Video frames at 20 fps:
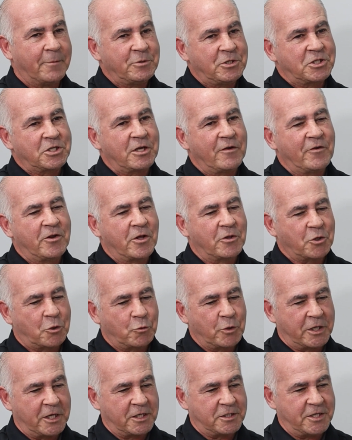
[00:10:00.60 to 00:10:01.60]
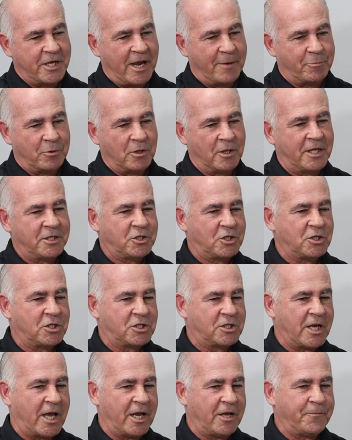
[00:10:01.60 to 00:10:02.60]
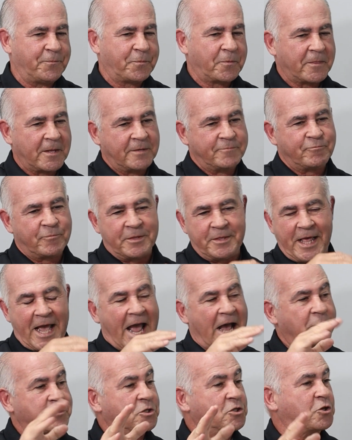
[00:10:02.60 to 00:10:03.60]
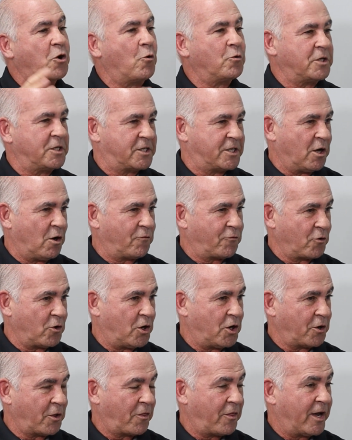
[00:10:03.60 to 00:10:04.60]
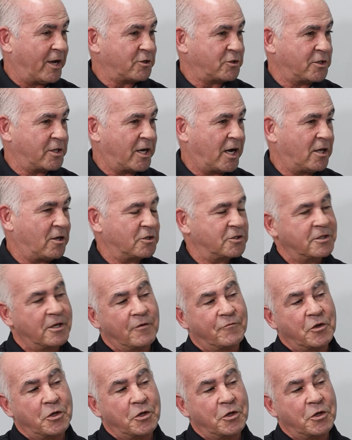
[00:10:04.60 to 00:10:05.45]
Let me just give you another quick example. Let's just say the house is going to sell for $100,000.